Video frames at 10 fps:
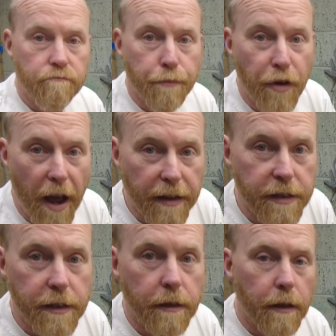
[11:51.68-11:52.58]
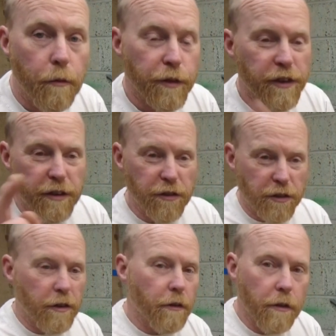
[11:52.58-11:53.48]
press, which is
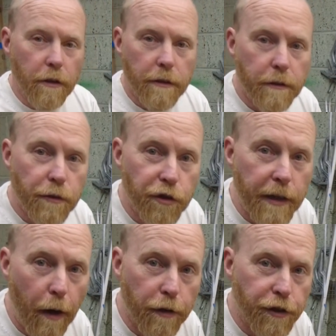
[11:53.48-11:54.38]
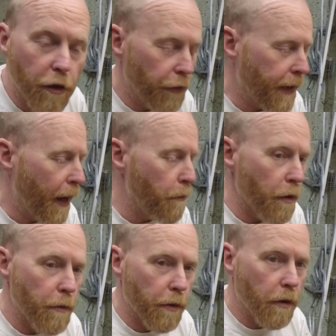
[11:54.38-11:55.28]
just out of shot on the
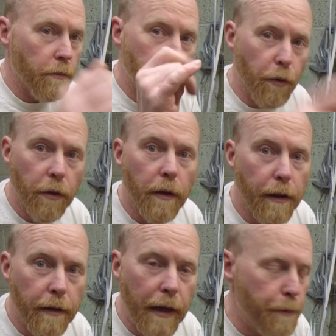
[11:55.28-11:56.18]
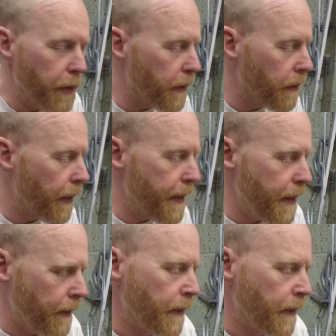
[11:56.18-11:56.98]
camera, but I'll put a little clip in here.